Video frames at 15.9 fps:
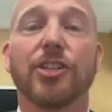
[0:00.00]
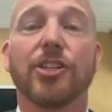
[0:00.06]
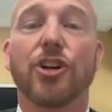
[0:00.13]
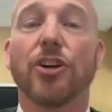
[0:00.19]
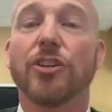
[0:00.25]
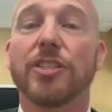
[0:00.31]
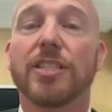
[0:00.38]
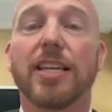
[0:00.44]

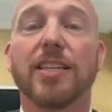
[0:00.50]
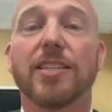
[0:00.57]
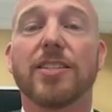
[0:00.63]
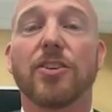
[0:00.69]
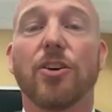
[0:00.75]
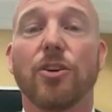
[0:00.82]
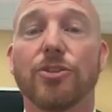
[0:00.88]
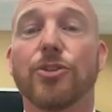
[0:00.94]
Charles
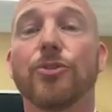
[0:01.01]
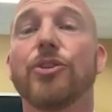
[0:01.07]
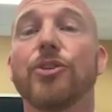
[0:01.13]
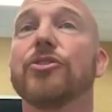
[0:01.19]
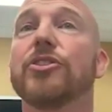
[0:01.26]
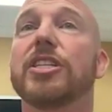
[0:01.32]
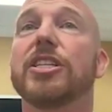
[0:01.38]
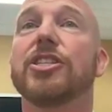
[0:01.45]
has also
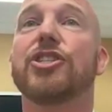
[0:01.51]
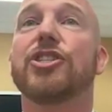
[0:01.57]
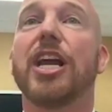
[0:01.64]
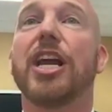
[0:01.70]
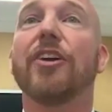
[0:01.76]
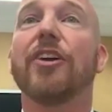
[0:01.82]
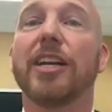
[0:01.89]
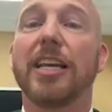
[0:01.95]
used his
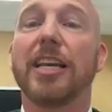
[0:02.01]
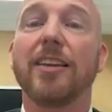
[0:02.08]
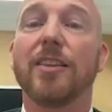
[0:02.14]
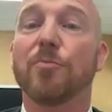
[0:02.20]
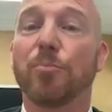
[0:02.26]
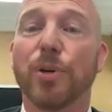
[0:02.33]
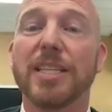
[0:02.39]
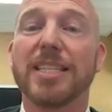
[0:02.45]
charity,
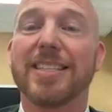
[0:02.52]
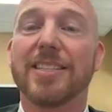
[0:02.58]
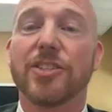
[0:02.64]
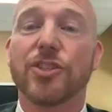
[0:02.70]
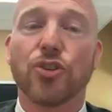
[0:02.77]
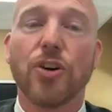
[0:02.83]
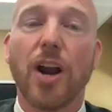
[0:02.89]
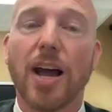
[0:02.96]
the
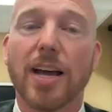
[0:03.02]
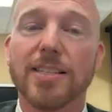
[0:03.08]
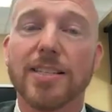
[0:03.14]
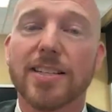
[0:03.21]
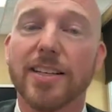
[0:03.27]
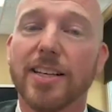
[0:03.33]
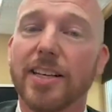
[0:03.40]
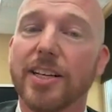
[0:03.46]
Prince's
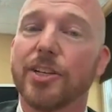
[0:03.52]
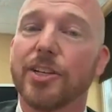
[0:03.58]
Trust,